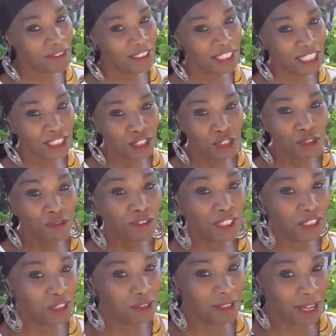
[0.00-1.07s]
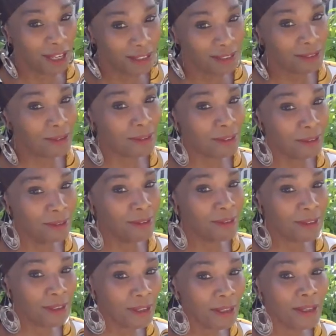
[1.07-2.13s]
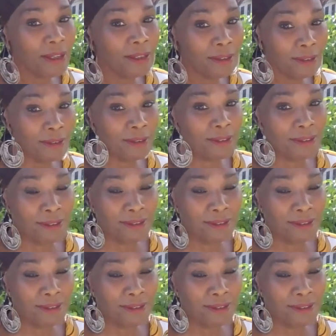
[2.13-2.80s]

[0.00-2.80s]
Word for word: an issue visualizing certain things.